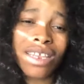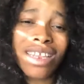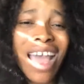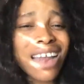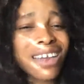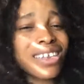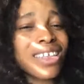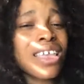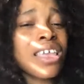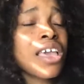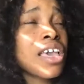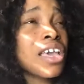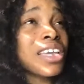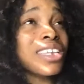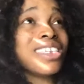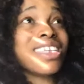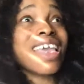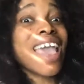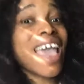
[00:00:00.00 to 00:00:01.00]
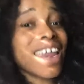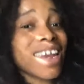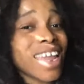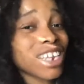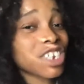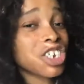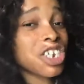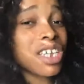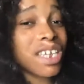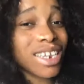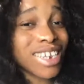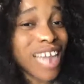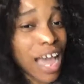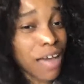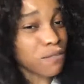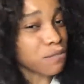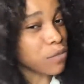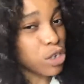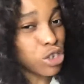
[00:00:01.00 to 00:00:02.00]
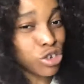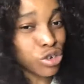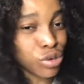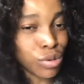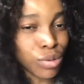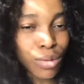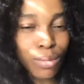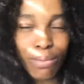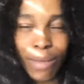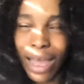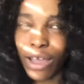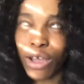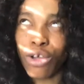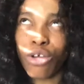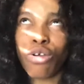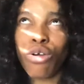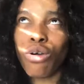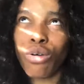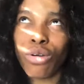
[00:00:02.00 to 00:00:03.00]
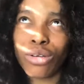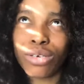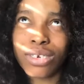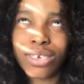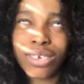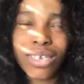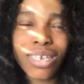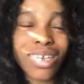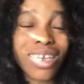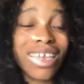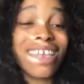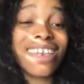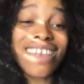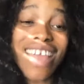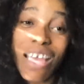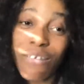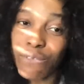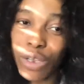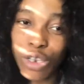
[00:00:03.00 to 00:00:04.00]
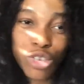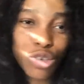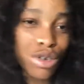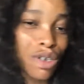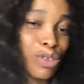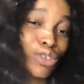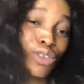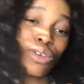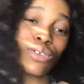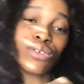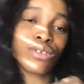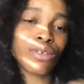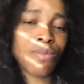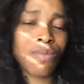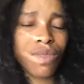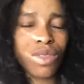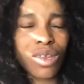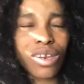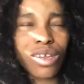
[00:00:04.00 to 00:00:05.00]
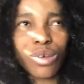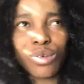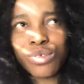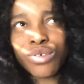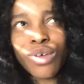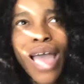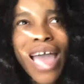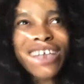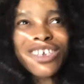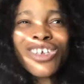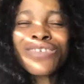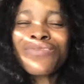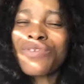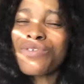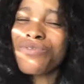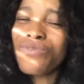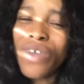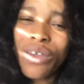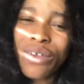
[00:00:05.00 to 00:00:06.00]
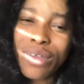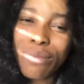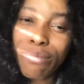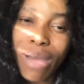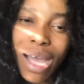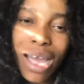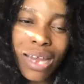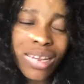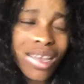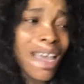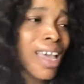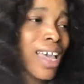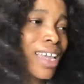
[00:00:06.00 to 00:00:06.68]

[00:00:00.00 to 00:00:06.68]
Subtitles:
And the energy in that video, my God, in that video is just something else. So I just feel very bad.